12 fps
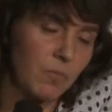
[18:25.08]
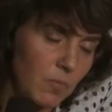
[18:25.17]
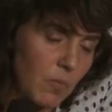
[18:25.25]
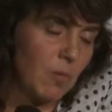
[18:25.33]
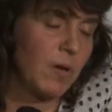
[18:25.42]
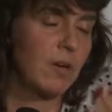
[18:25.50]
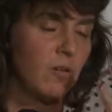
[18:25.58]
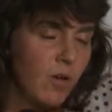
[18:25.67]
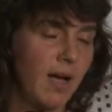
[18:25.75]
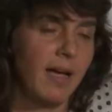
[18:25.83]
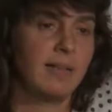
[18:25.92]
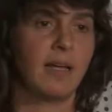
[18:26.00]
what we call
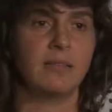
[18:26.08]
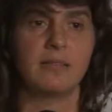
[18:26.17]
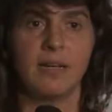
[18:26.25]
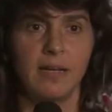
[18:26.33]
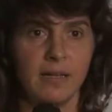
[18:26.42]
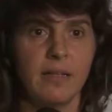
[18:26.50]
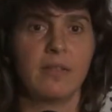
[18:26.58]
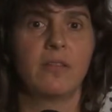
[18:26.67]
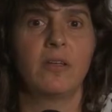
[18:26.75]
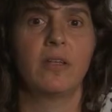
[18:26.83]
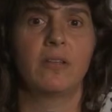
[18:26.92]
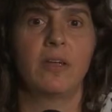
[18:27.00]
high tantra,
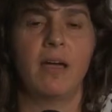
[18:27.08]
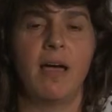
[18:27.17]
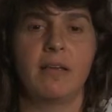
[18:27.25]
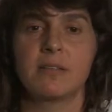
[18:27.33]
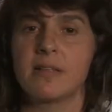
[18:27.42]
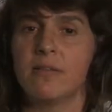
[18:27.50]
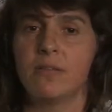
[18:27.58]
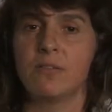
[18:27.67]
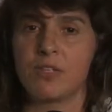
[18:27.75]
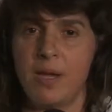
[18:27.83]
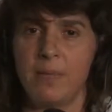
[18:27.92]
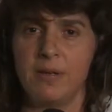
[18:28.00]
the highest level of
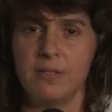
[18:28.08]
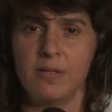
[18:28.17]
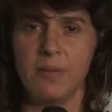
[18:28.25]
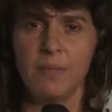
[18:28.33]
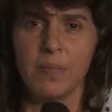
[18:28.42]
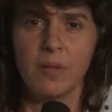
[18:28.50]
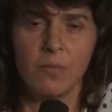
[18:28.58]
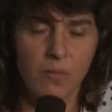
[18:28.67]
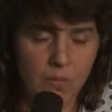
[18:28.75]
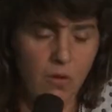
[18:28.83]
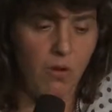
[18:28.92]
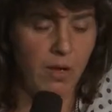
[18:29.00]
shamanism.
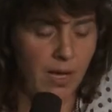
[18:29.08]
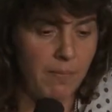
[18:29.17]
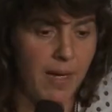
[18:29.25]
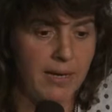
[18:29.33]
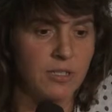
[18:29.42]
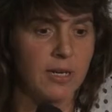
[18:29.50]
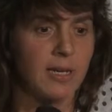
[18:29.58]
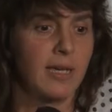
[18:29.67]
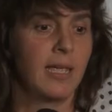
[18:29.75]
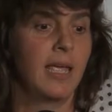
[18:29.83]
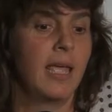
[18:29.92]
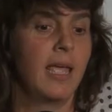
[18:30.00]
We call high magic,
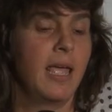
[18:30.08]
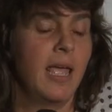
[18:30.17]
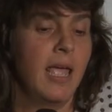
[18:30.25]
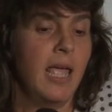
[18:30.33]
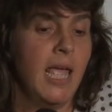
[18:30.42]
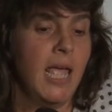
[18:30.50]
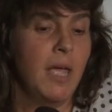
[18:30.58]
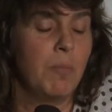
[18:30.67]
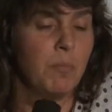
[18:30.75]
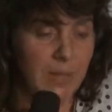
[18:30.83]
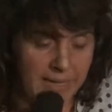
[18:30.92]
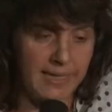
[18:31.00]

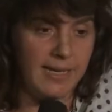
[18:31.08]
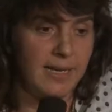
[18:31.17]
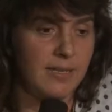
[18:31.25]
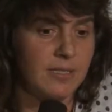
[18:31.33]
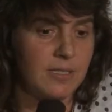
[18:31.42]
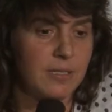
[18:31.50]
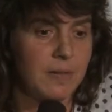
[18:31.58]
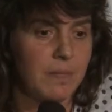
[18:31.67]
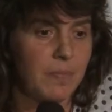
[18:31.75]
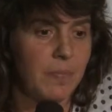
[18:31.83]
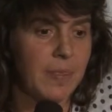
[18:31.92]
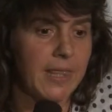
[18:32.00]
because
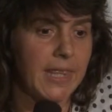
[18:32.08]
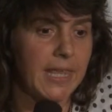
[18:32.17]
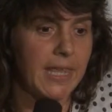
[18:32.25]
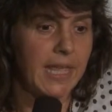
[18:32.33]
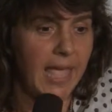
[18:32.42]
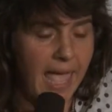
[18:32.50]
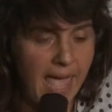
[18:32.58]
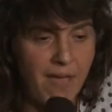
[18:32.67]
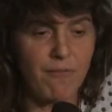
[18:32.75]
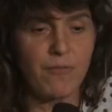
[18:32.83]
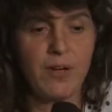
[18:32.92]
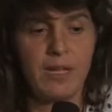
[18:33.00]

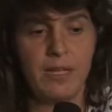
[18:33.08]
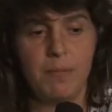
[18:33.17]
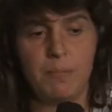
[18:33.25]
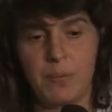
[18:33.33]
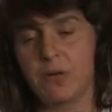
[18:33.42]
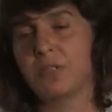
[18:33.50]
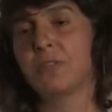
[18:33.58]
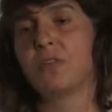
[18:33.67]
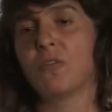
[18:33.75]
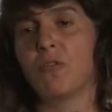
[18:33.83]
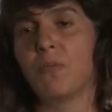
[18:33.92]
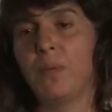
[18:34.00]
every person
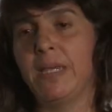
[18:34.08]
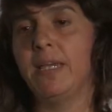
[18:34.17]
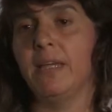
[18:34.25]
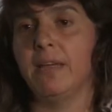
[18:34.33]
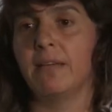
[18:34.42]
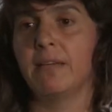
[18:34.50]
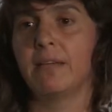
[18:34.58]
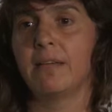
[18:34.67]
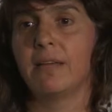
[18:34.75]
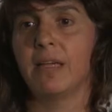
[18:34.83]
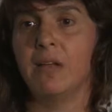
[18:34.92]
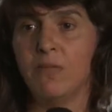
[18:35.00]
or being
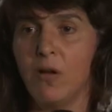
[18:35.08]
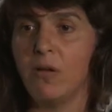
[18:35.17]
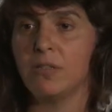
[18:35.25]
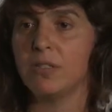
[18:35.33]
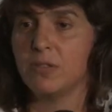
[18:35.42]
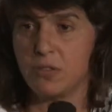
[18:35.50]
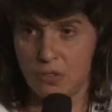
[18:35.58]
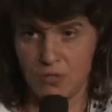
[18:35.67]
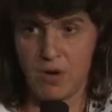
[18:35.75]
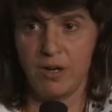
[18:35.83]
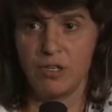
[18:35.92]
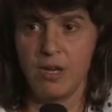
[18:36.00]
involved in the
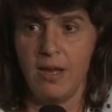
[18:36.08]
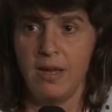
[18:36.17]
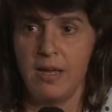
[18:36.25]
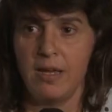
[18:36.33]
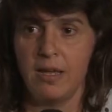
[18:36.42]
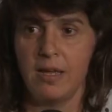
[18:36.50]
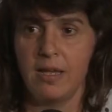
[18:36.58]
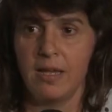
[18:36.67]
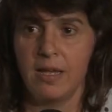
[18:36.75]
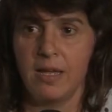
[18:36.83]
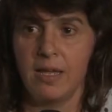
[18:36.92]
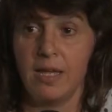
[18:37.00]
situation,
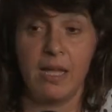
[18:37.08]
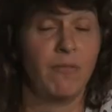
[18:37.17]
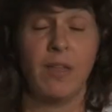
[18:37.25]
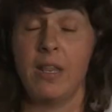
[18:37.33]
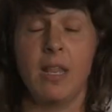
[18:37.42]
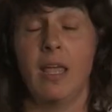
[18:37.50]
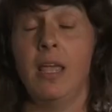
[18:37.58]
even